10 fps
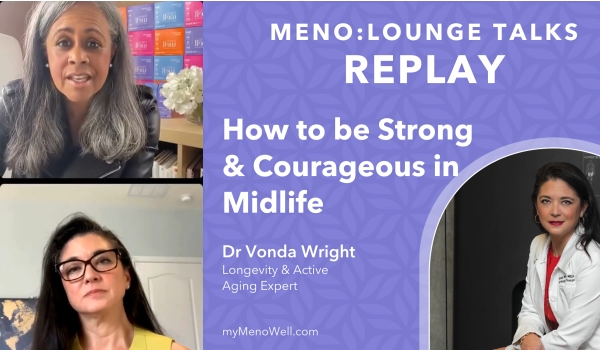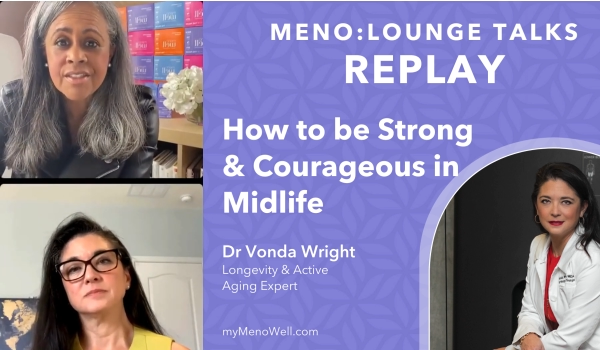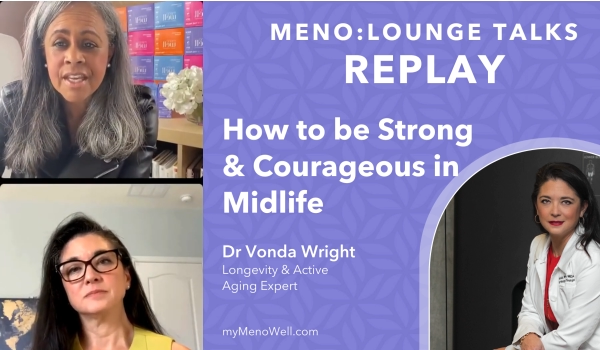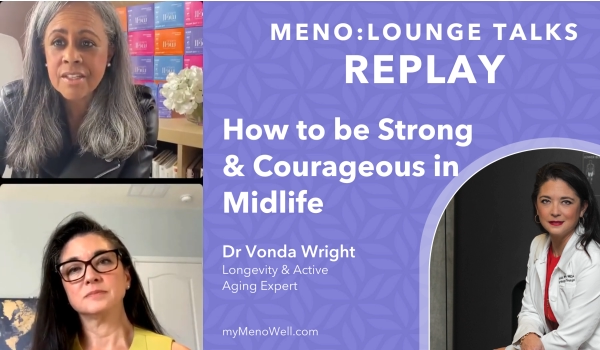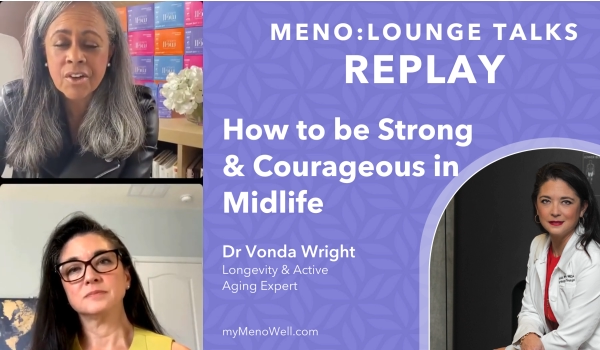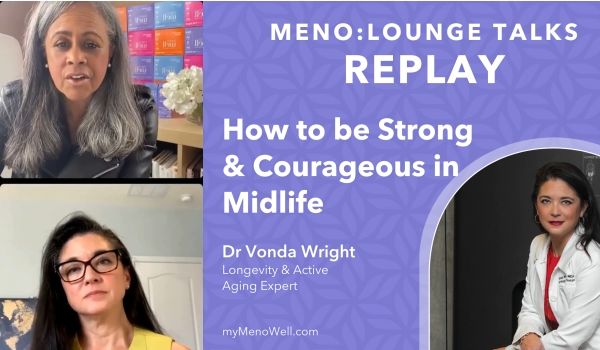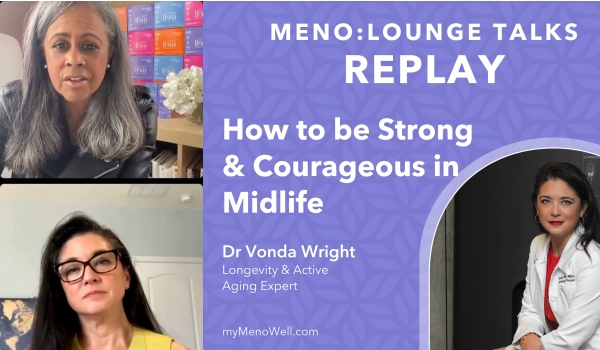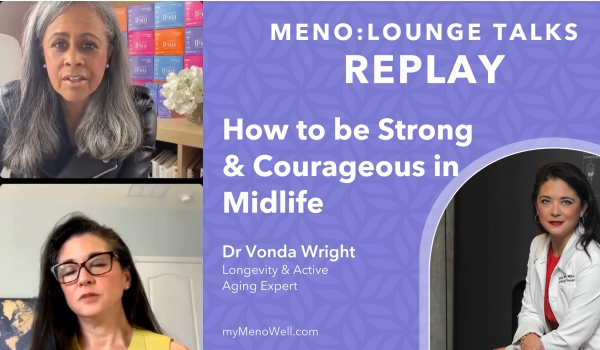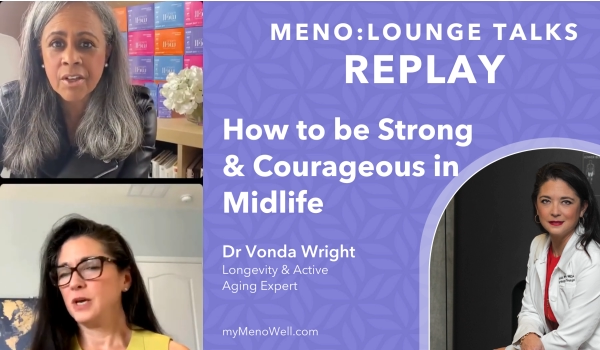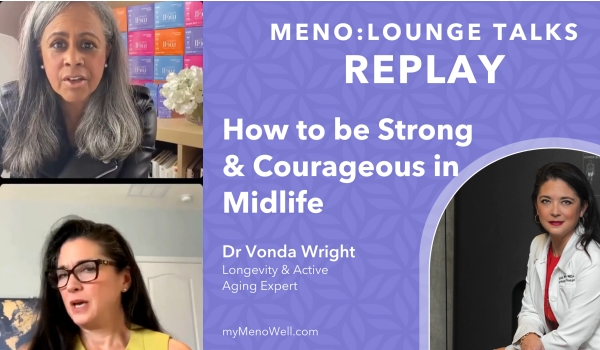Speaker 1: And then you're
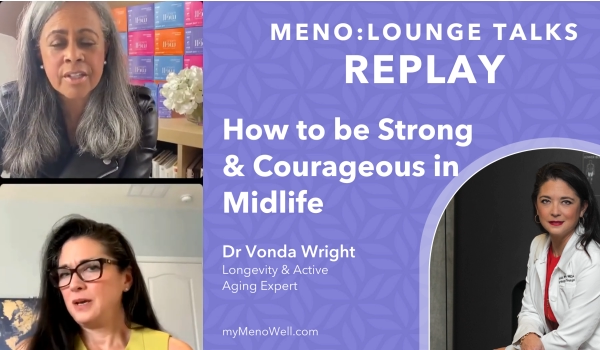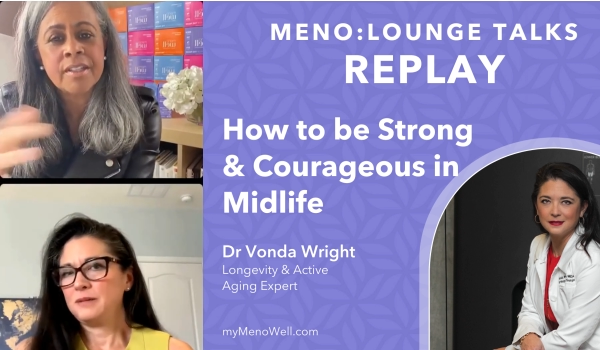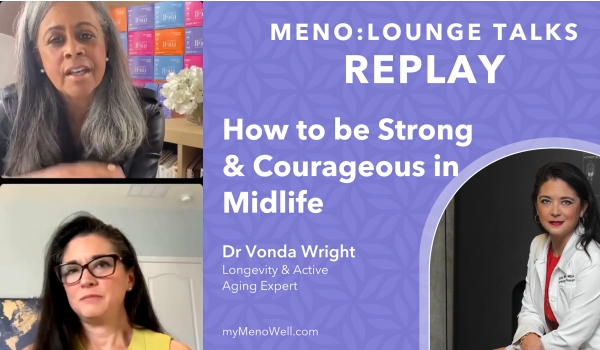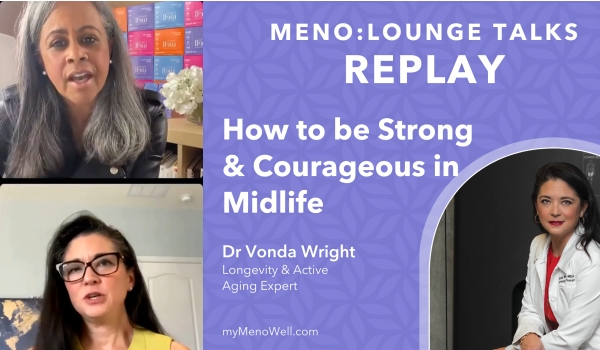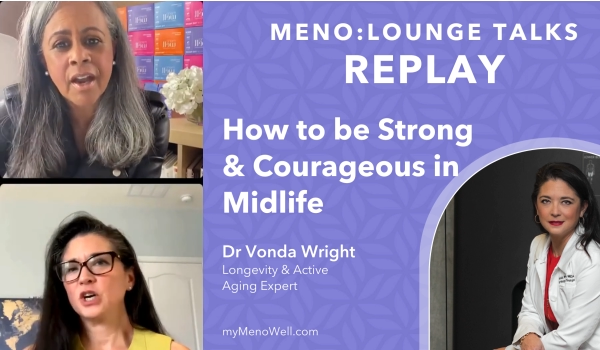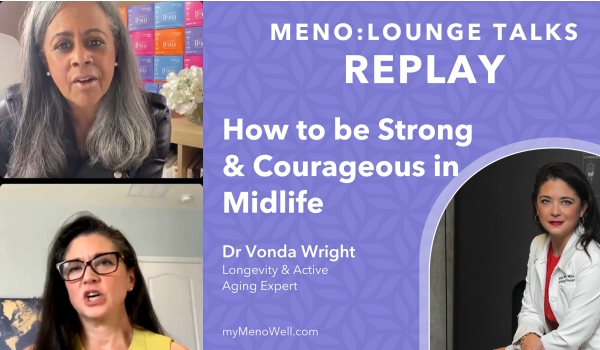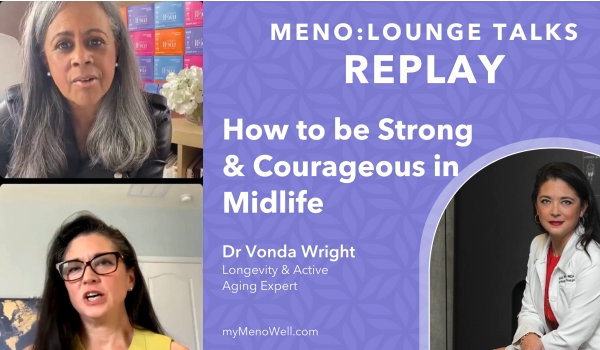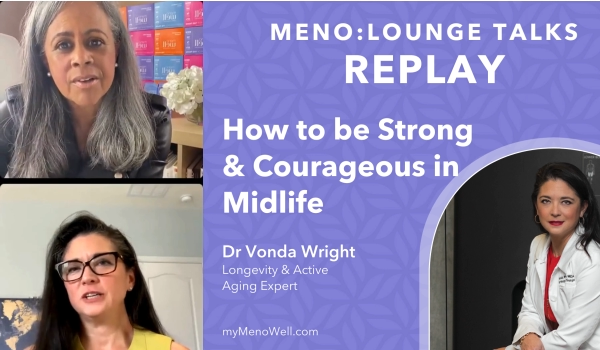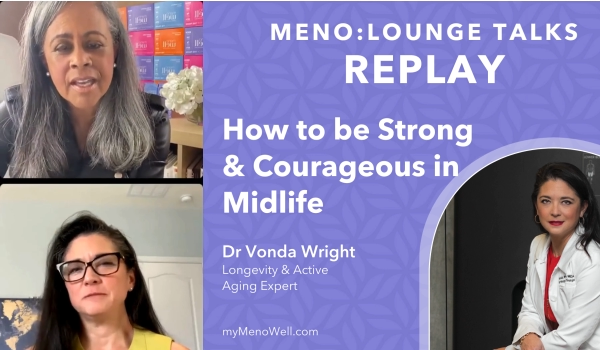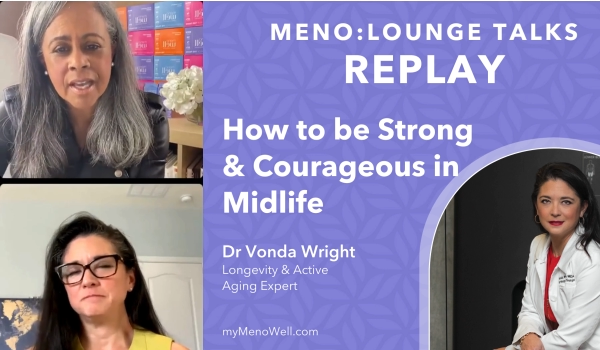you're good, good to go.
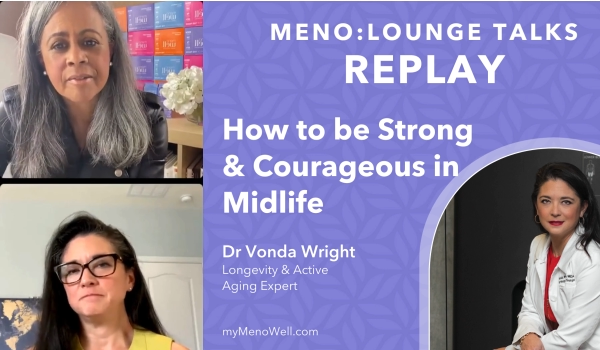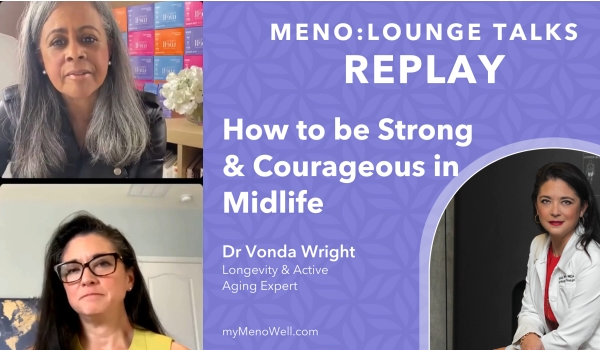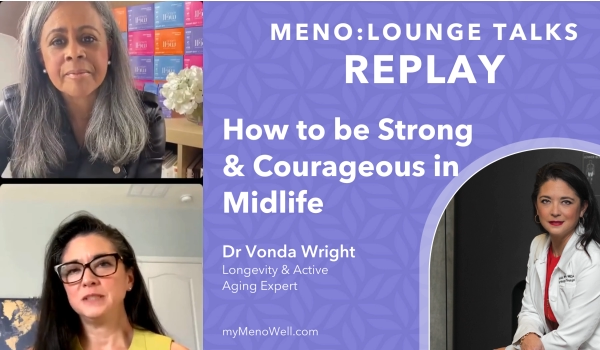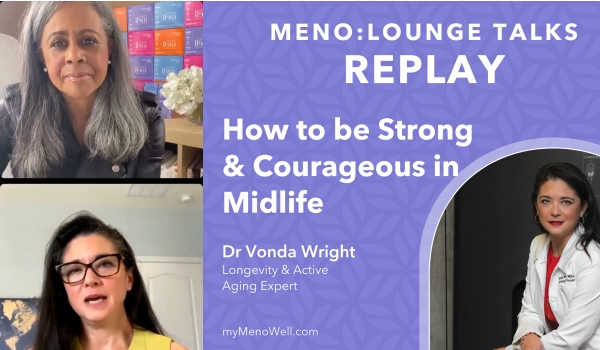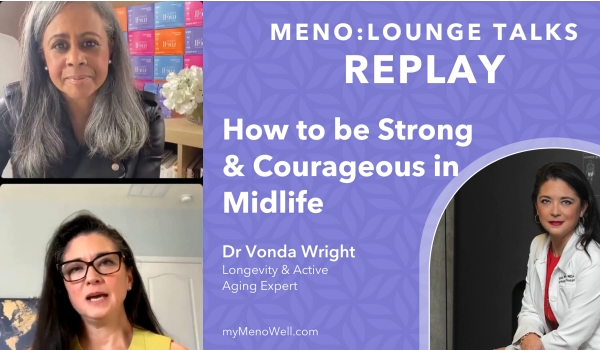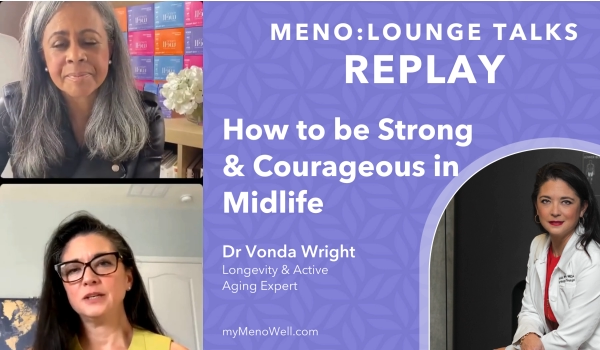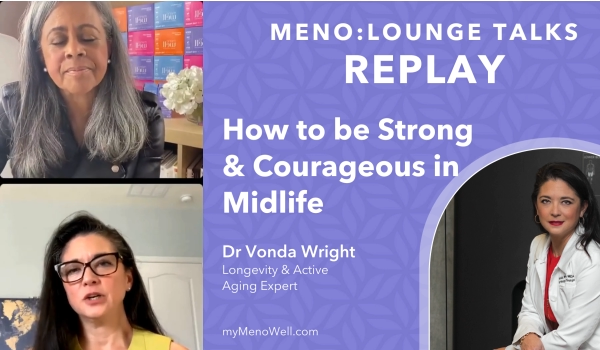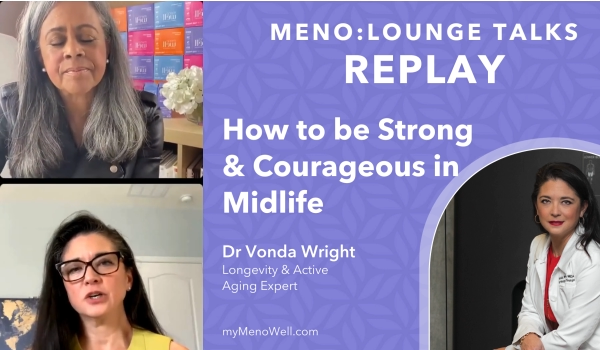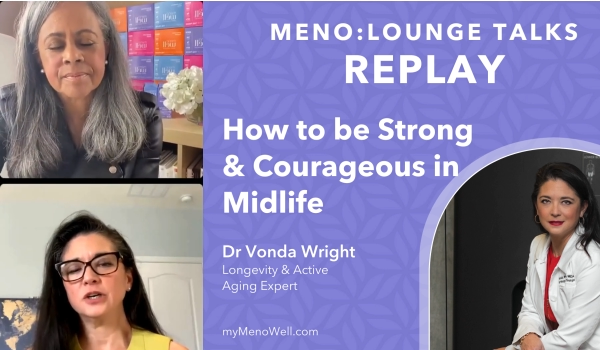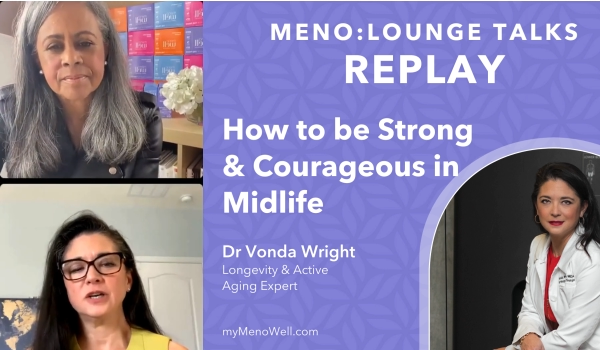Good. Yeah.
Speaker 2: Yeah,
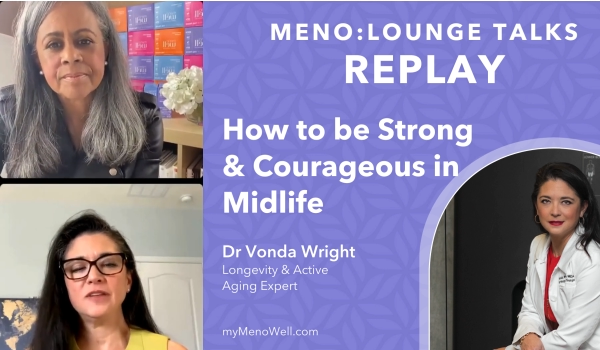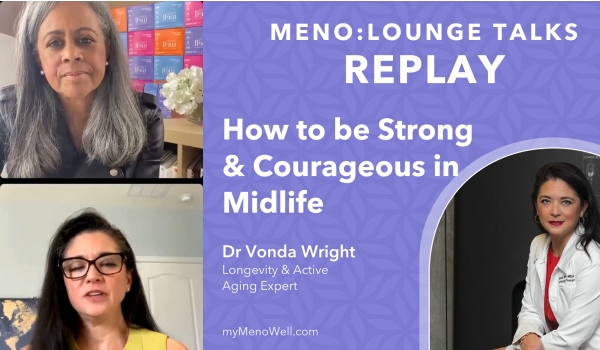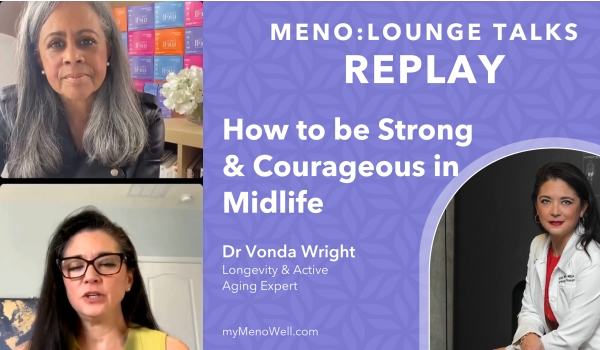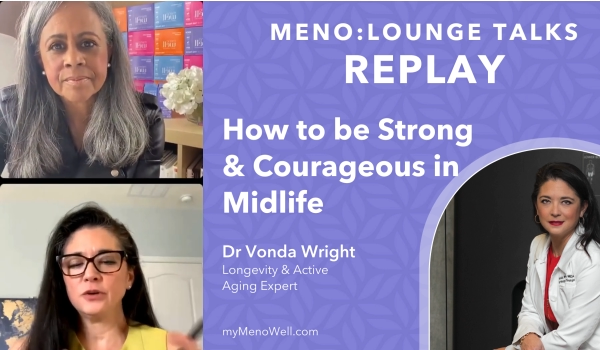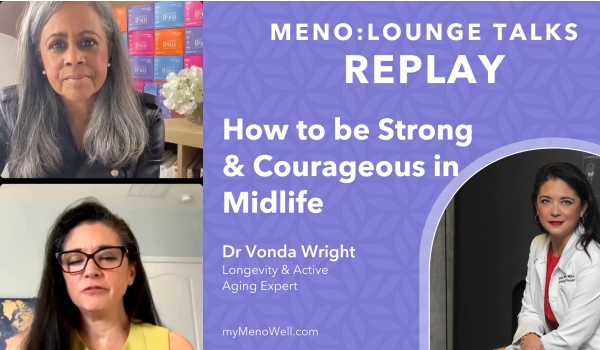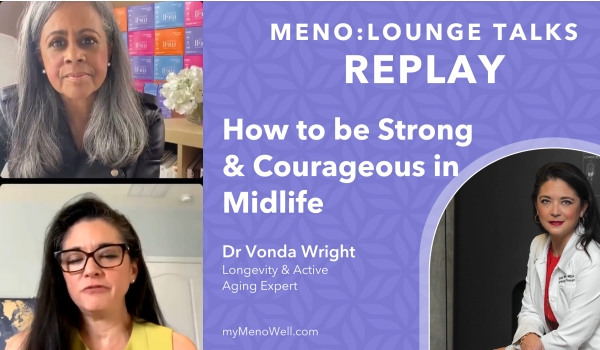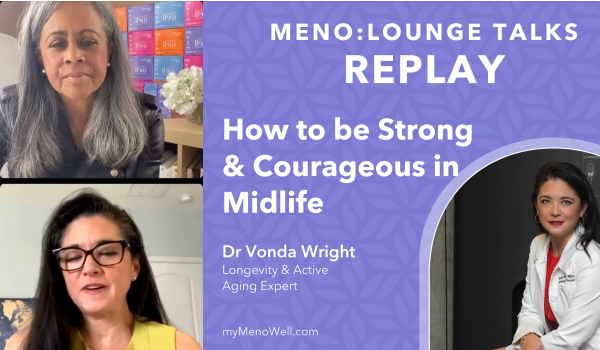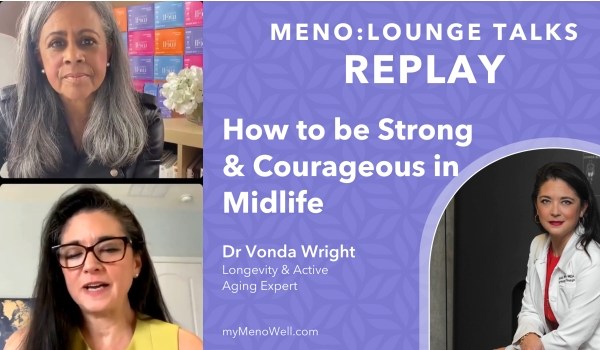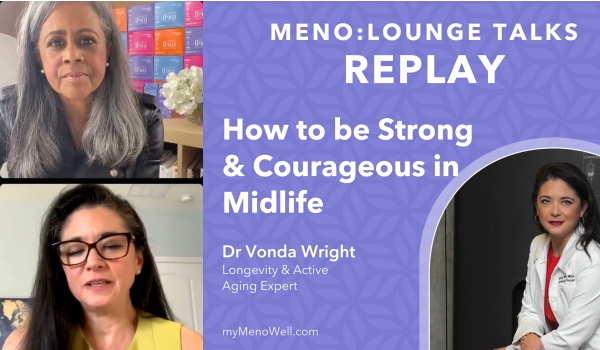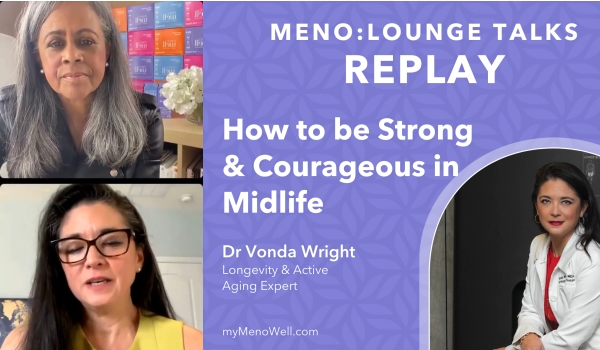you're good. And then you can
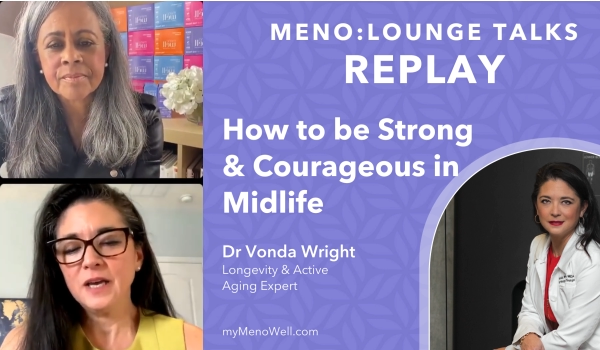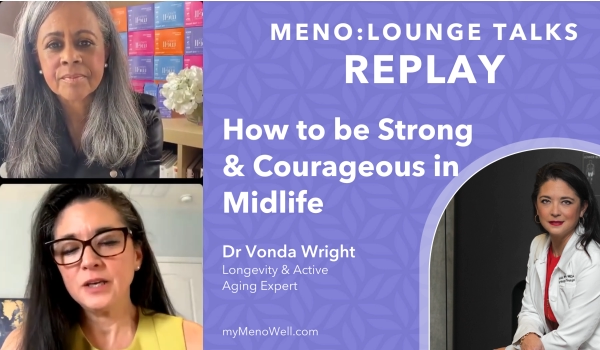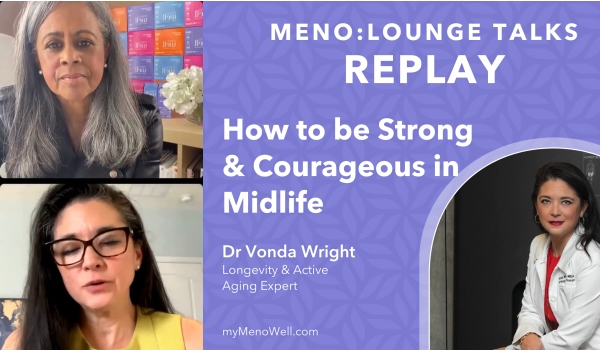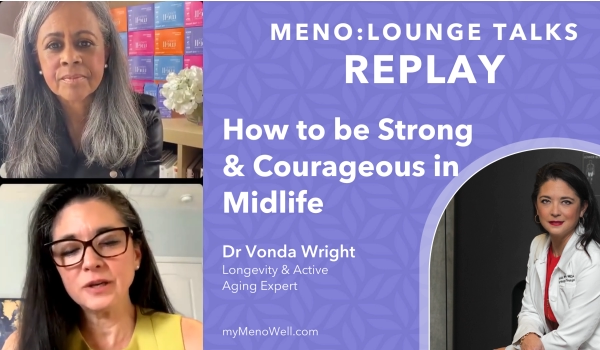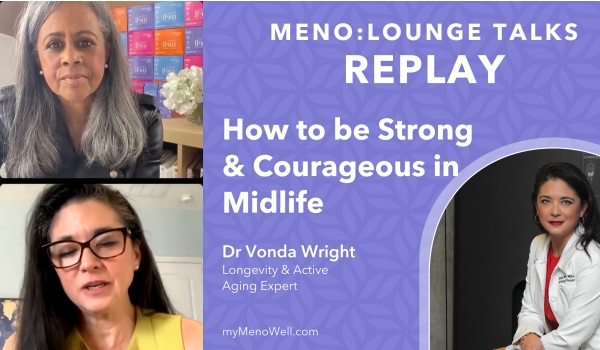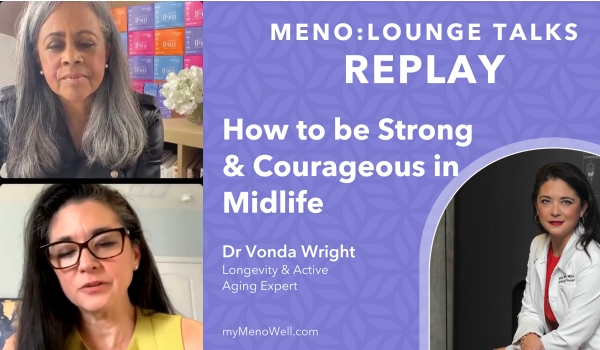find you can